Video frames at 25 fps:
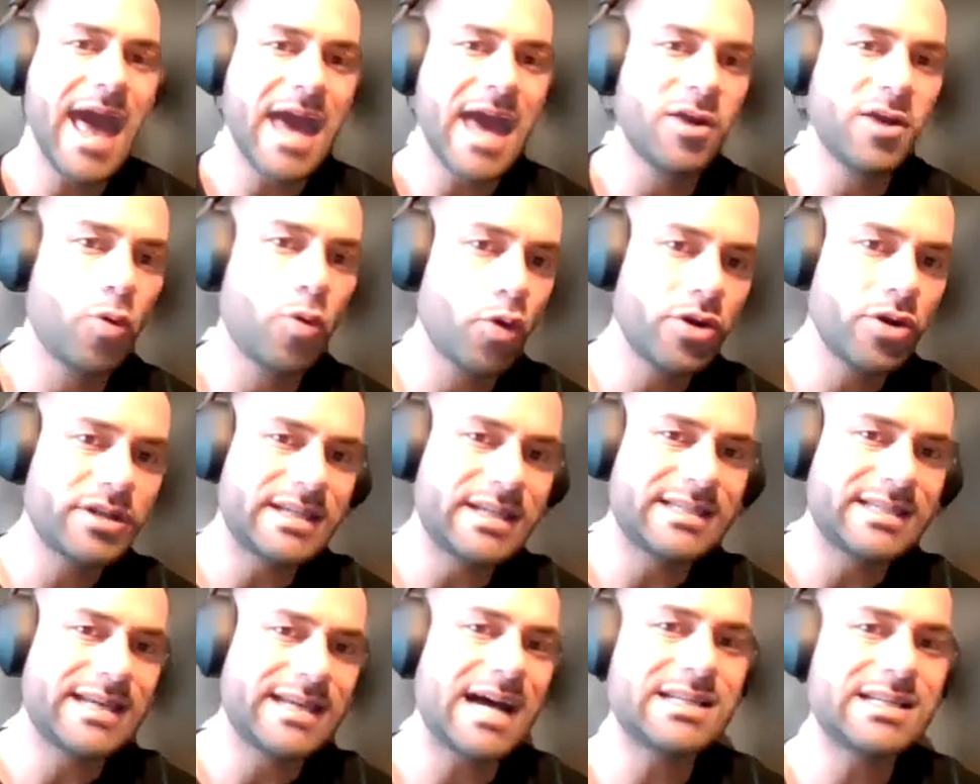In order
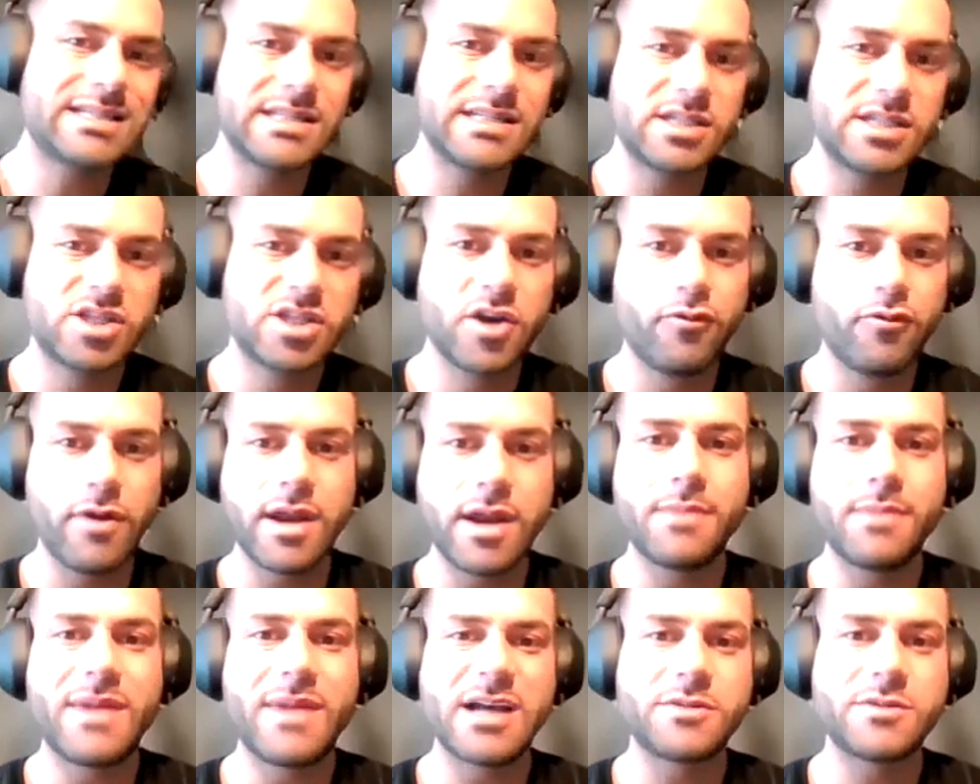to test this, they
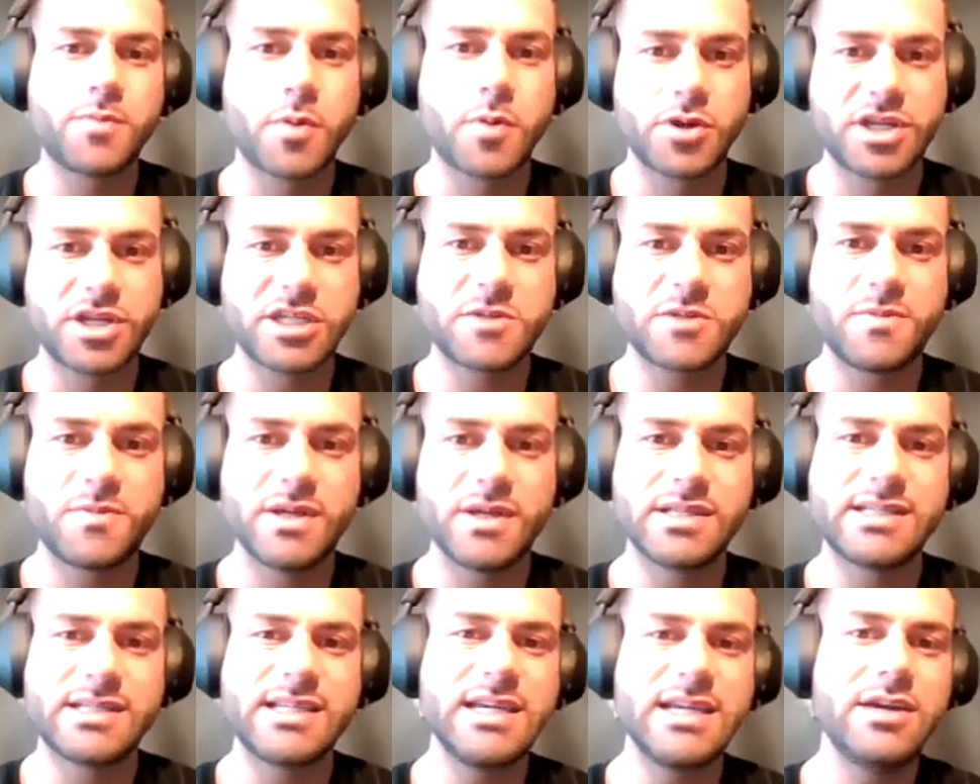randomized
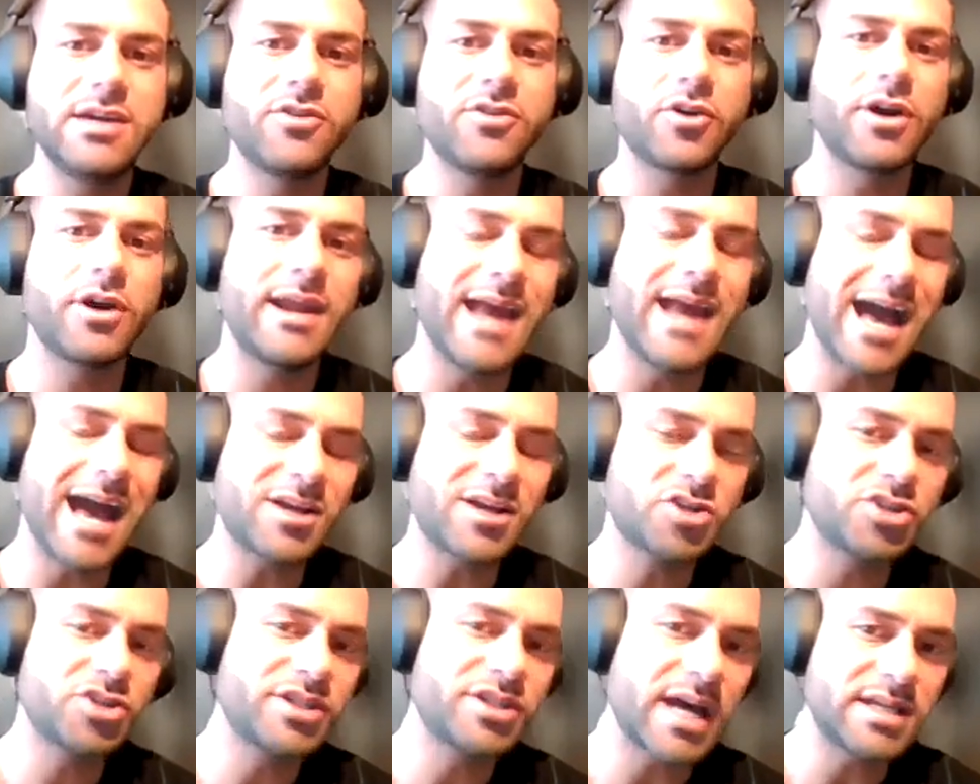participants to either an
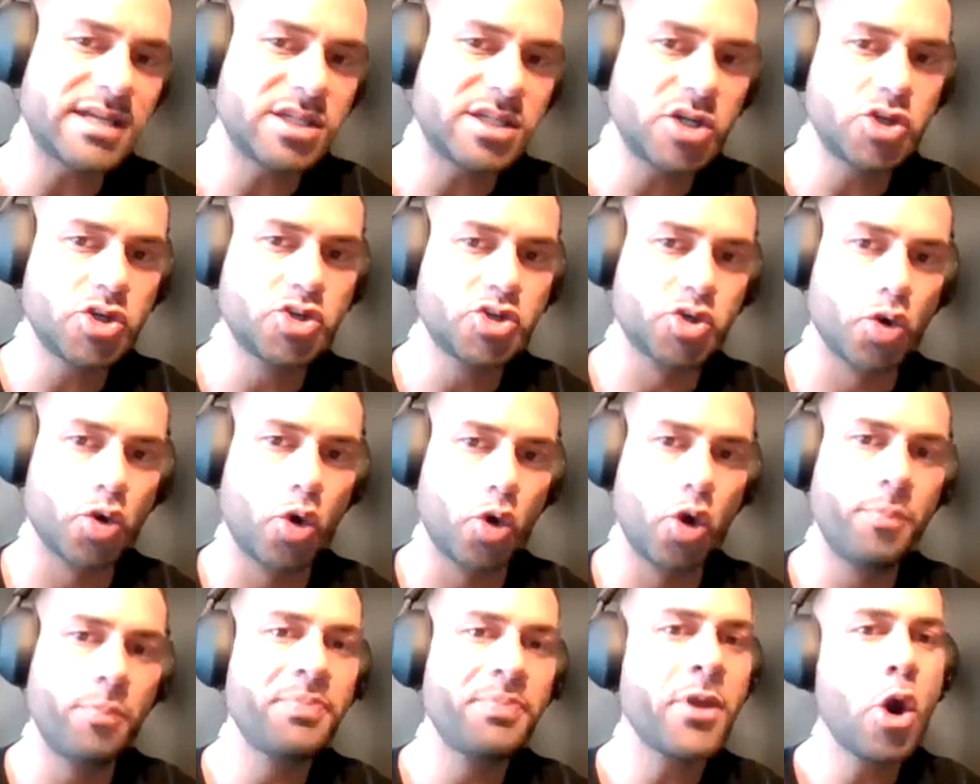exercising
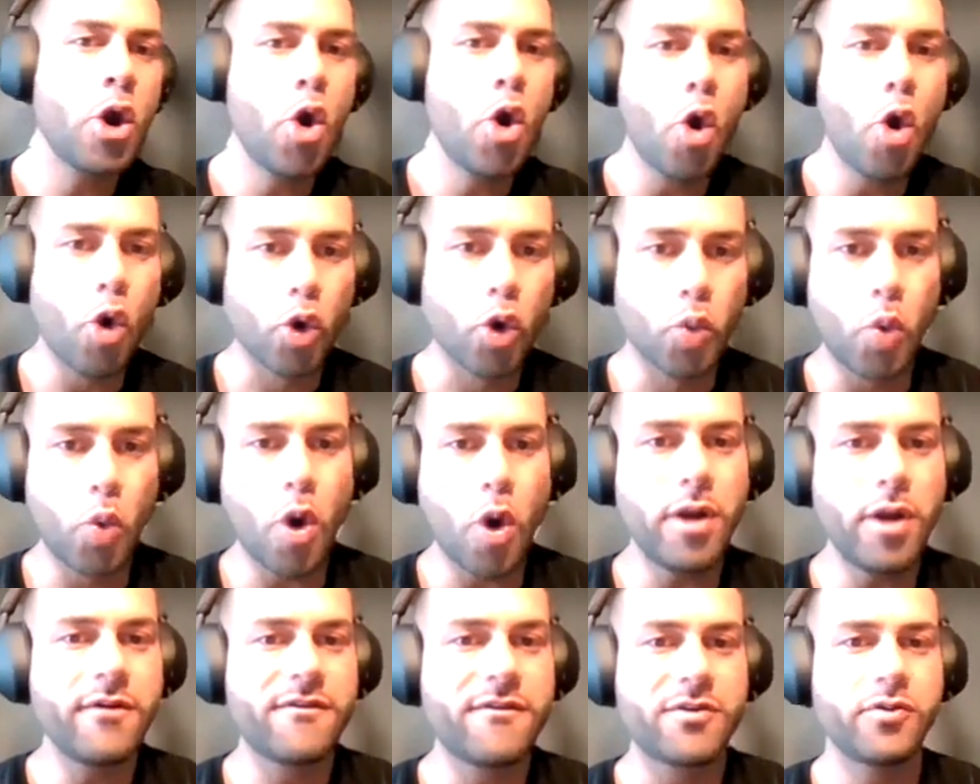control or
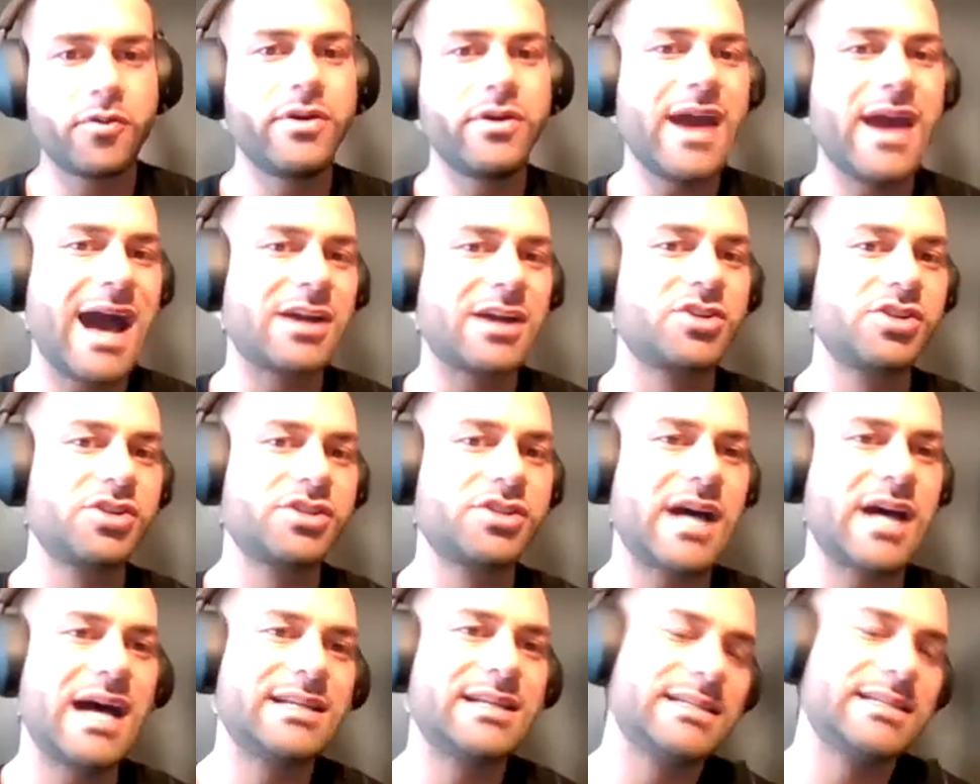one of 3
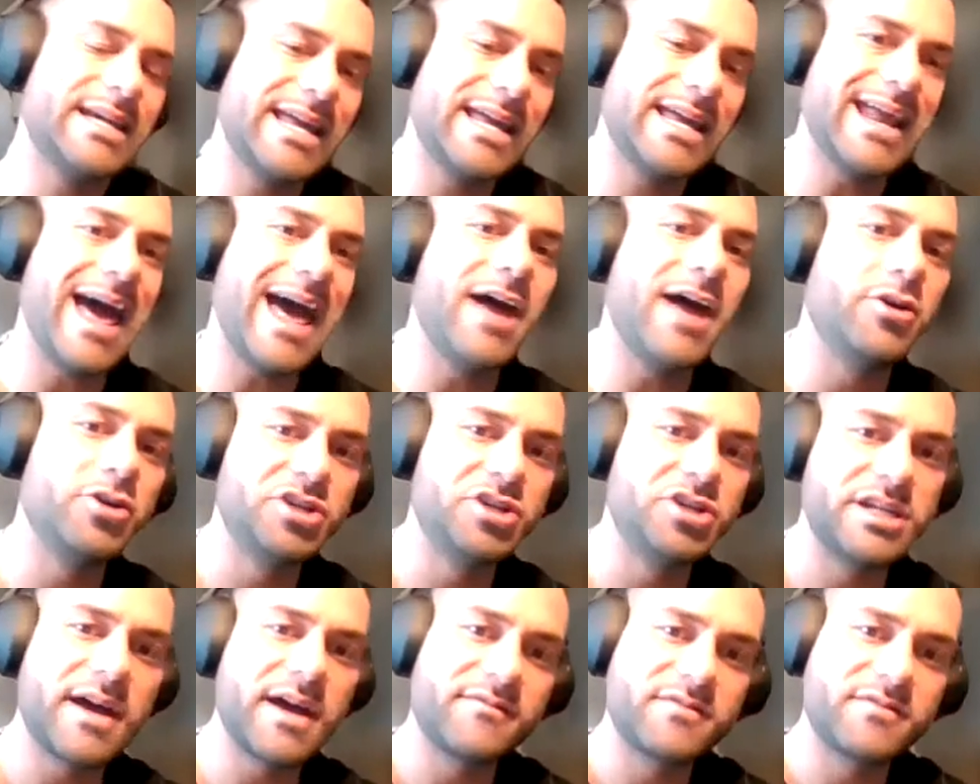exercising and
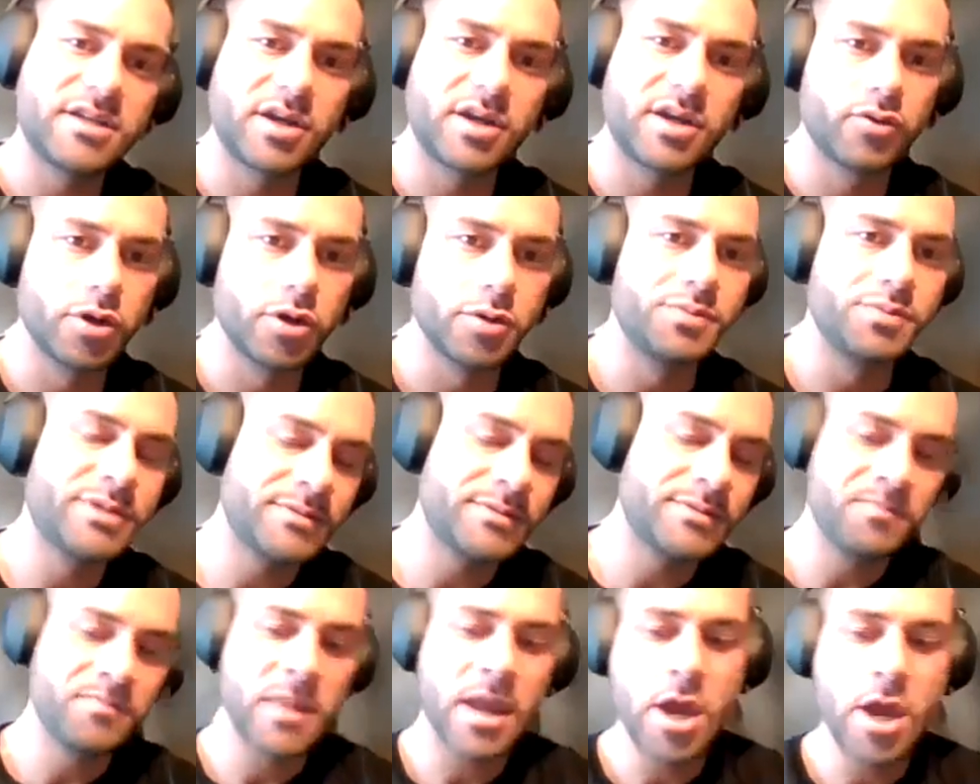energy deficit
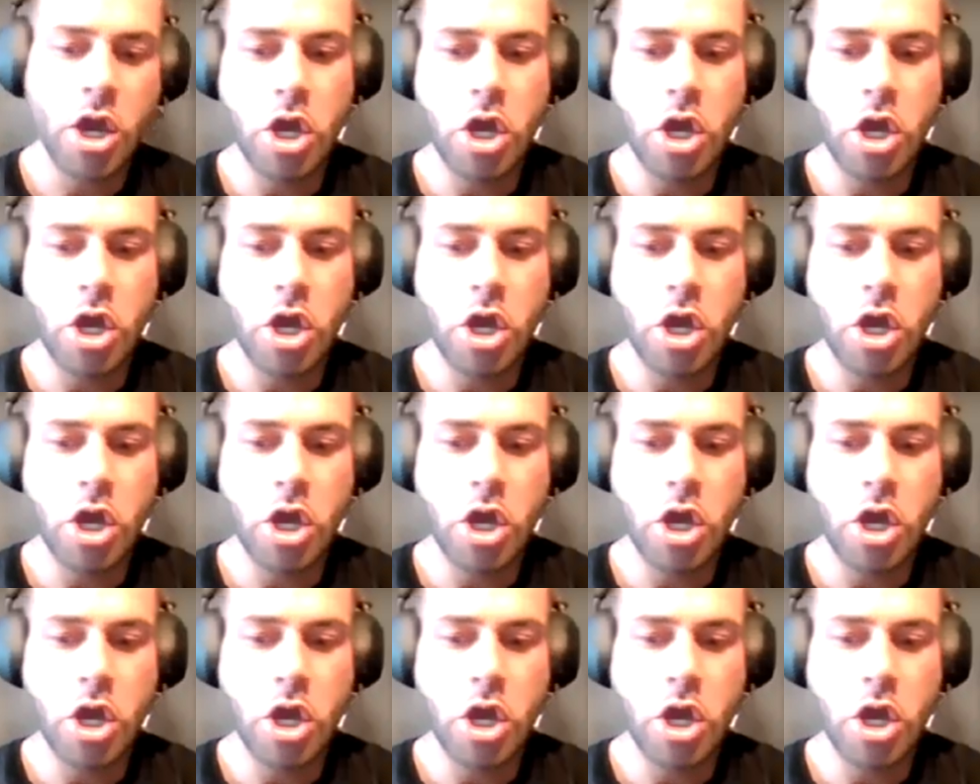groups.